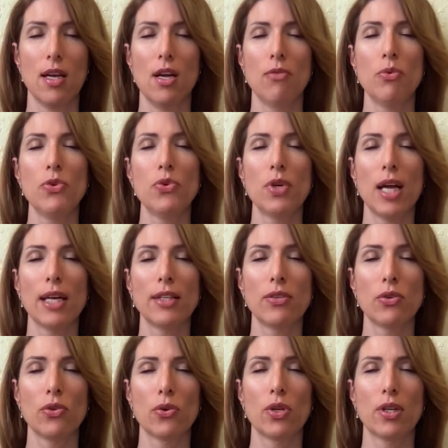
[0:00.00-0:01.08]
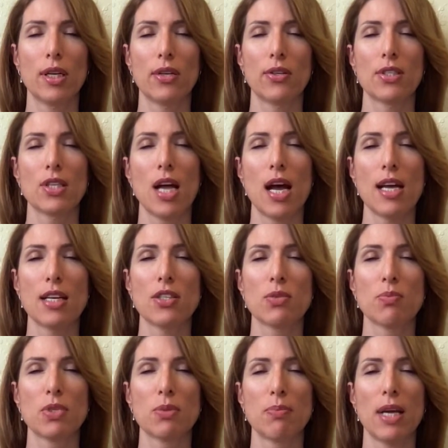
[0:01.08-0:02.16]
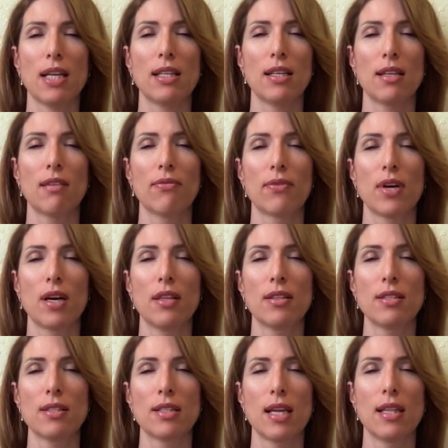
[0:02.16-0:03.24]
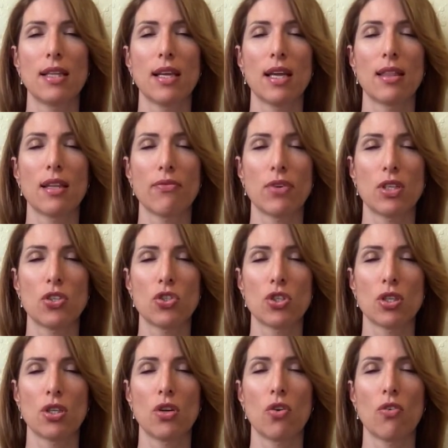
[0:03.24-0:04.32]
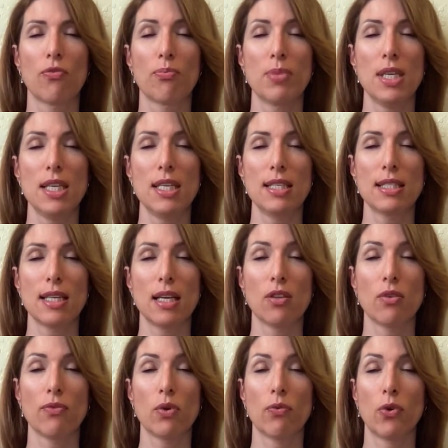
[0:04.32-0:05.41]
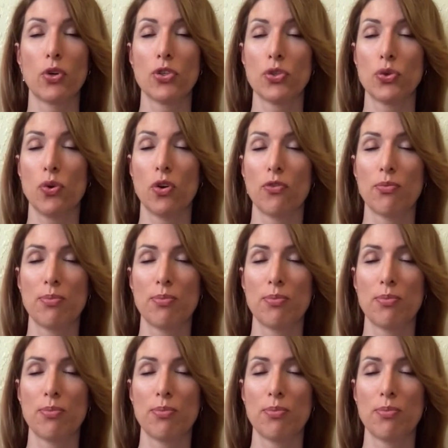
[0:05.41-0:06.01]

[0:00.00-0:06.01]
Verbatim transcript: Would you like to know Creator's highest perspective, understanding, and definition of peace and of the virtue of